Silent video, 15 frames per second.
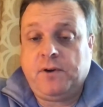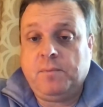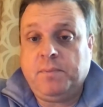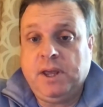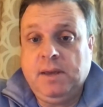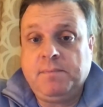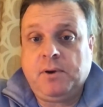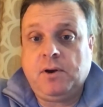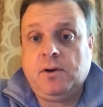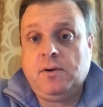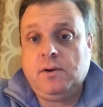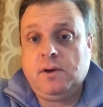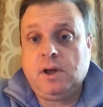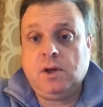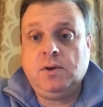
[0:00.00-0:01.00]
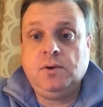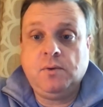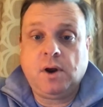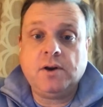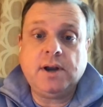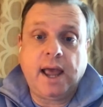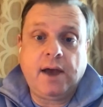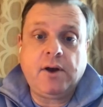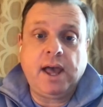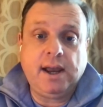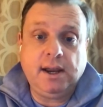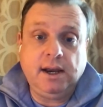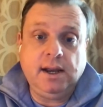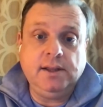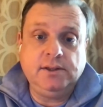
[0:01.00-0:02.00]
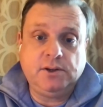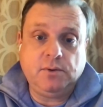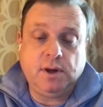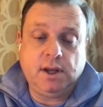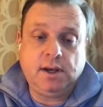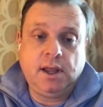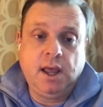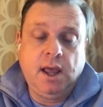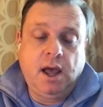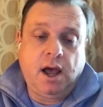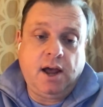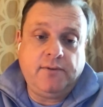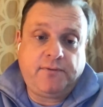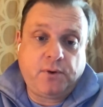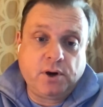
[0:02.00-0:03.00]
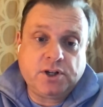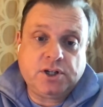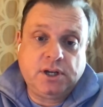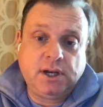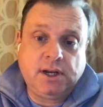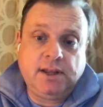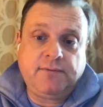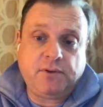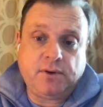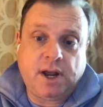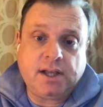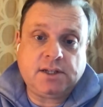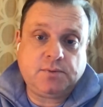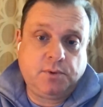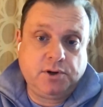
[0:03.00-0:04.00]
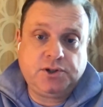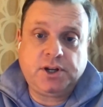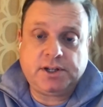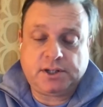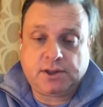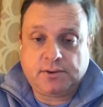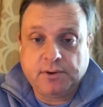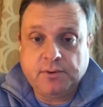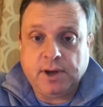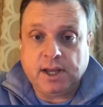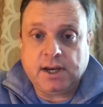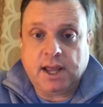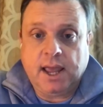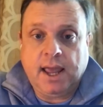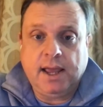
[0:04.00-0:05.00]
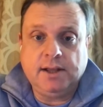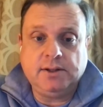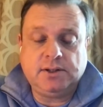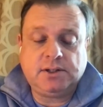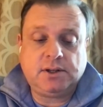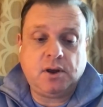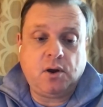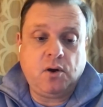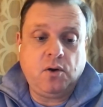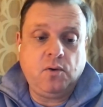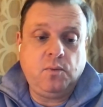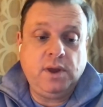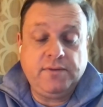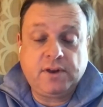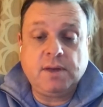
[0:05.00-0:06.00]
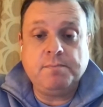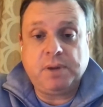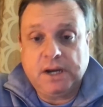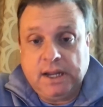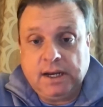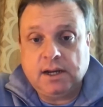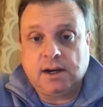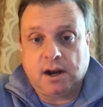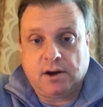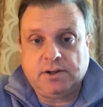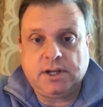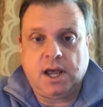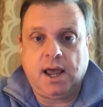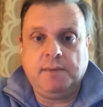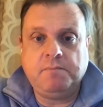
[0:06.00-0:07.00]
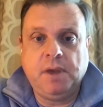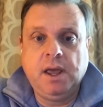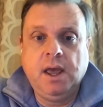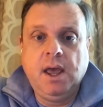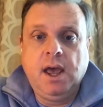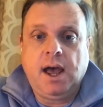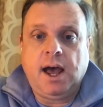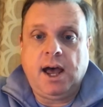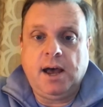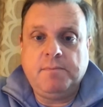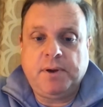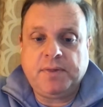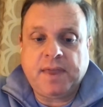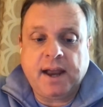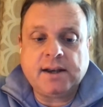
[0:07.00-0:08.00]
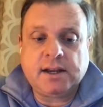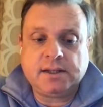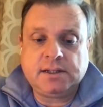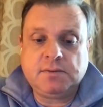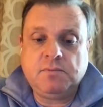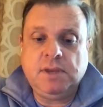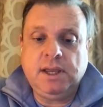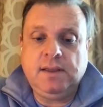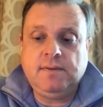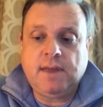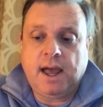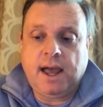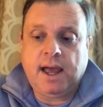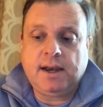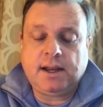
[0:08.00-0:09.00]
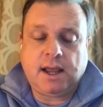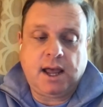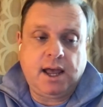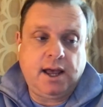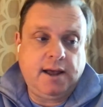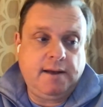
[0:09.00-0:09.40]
for people who are now heading into it. Unfortunately for us, we're just through it, and so we've completed our time. But that doesn't mean that